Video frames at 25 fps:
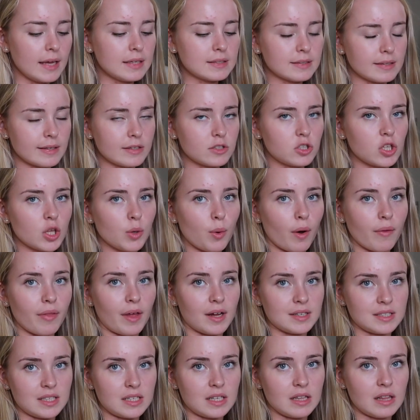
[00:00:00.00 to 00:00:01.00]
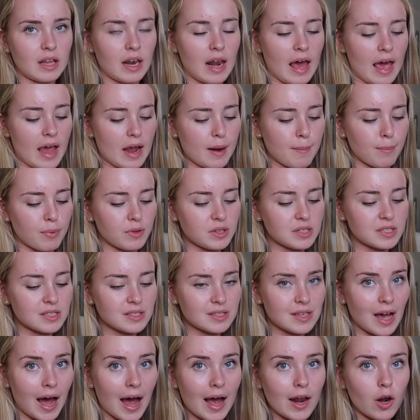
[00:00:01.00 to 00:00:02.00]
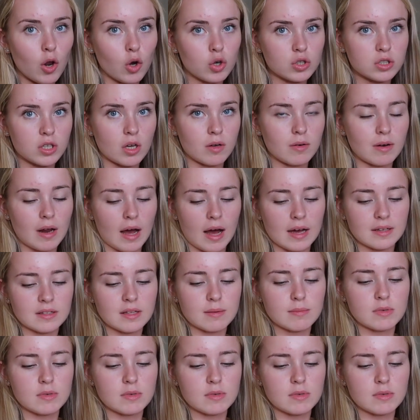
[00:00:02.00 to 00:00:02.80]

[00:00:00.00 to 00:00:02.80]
It's literally the one that I did in the lane, but the sky looks so nice.